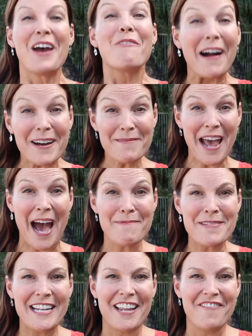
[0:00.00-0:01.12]
Welcome to
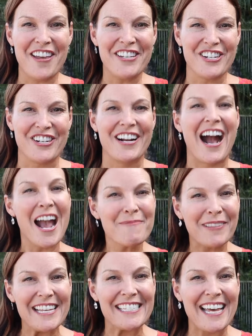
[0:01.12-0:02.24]
Happiness Adventure.
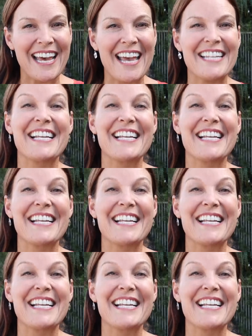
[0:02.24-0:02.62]
I'm Lisa, and